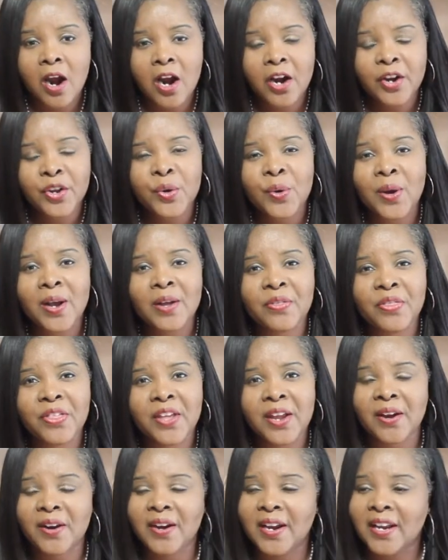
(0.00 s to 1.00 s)
Are you out
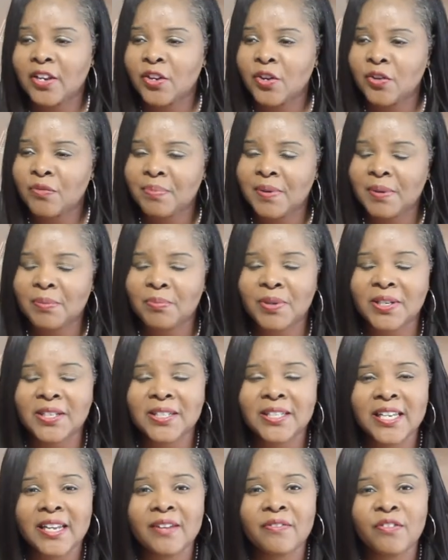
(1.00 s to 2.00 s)
there and you've been
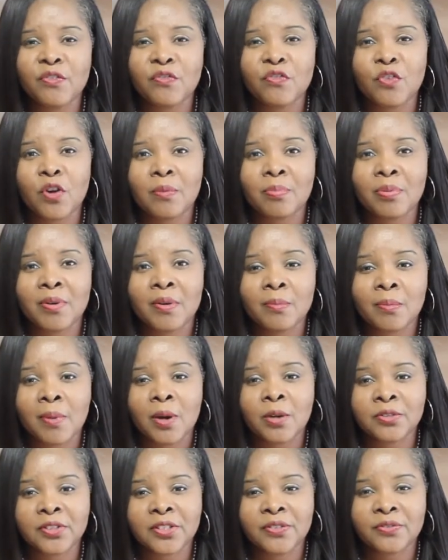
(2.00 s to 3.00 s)
believing for a
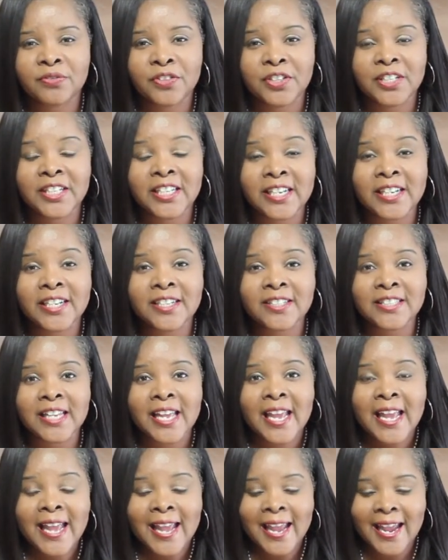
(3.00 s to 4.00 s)
promotion for years
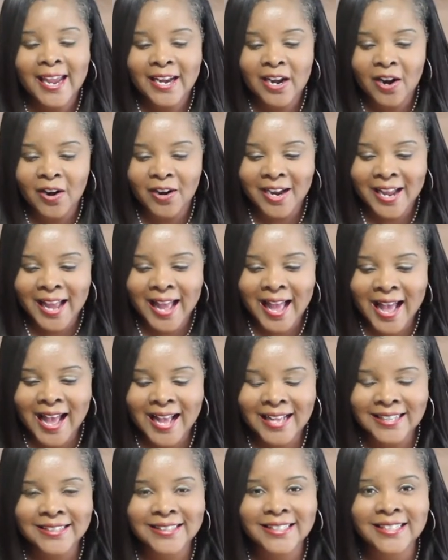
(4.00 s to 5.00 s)
and are
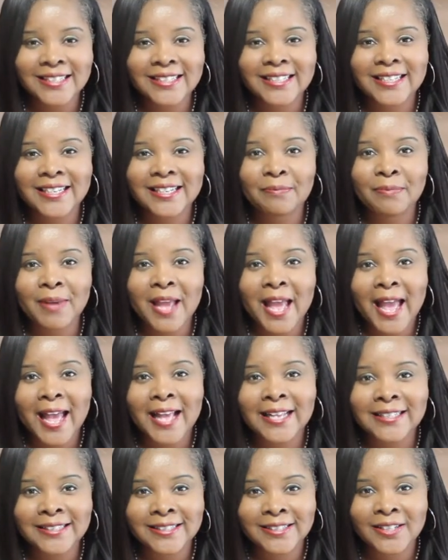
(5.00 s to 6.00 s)
constantly
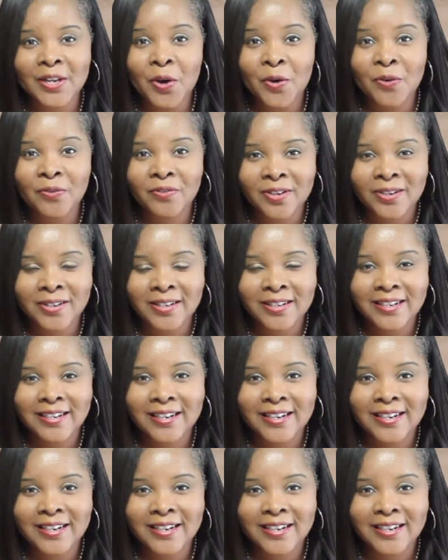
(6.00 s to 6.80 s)
passed over?